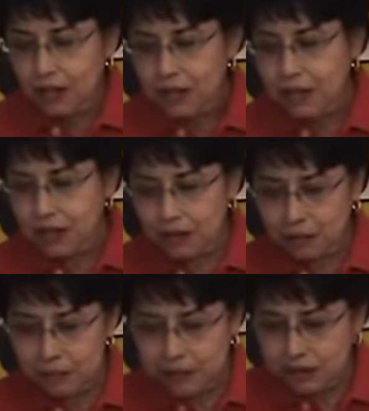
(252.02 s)
Now
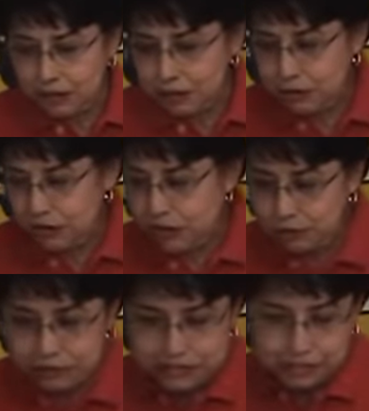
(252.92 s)
I'm going to give you a little
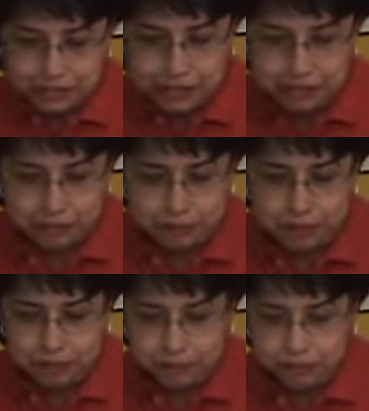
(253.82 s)
piece of
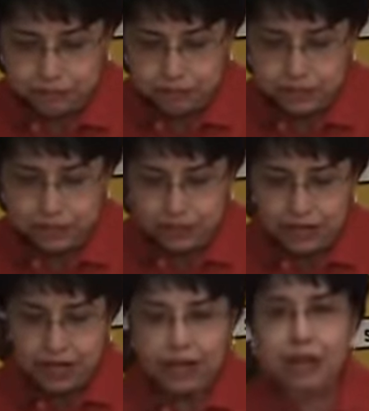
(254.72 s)
paper,
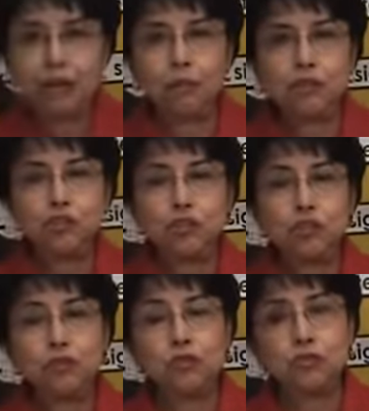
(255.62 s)
and I want you
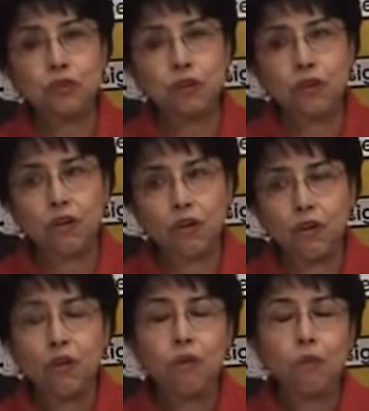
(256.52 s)
to draw
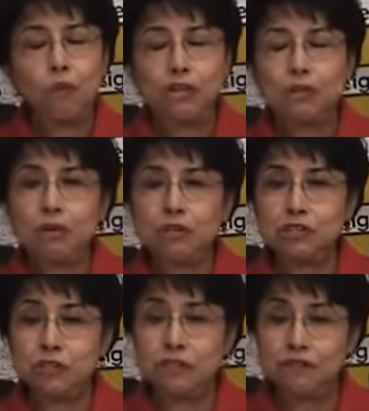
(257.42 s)
which one
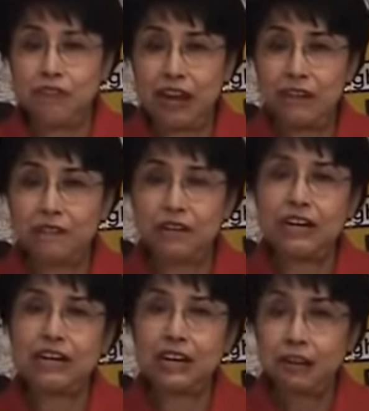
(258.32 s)
was your
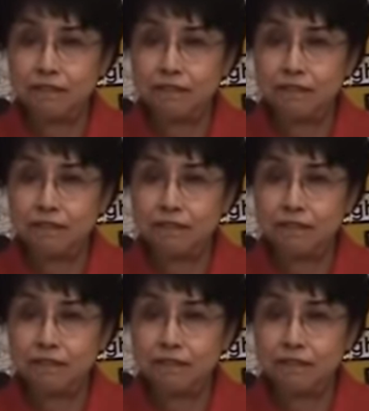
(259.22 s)
favorite